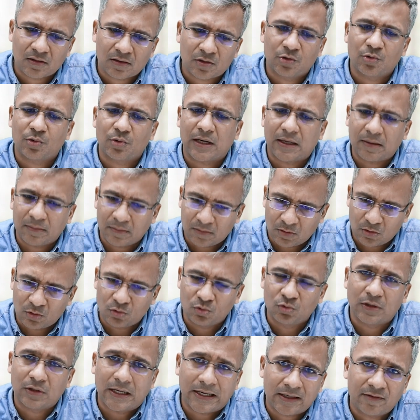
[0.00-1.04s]
So you can
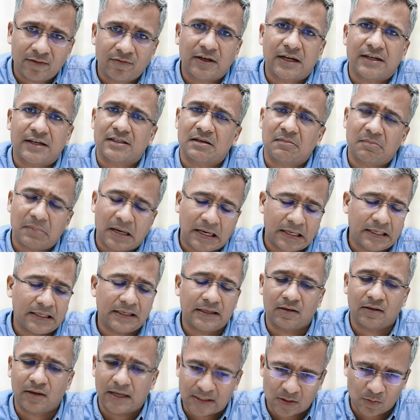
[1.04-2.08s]
do that financial
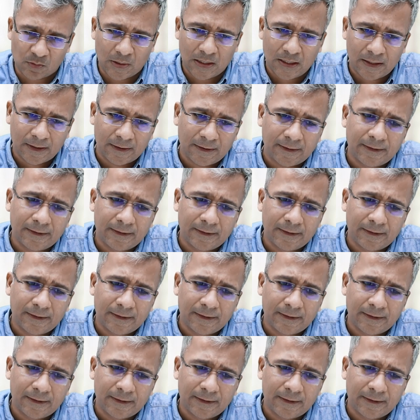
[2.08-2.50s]
planning as well.